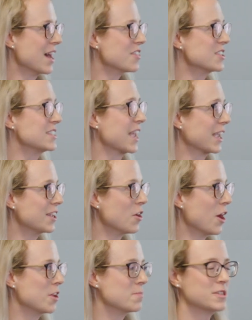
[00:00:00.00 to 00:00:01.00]
The second
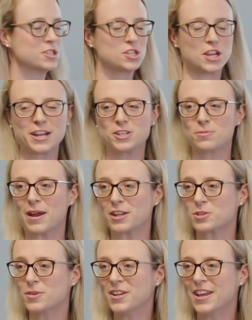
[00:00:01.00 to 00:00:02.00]
item is change
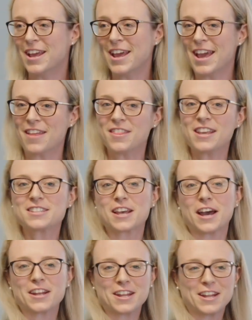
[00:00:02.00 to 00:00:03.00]
management, and these aren't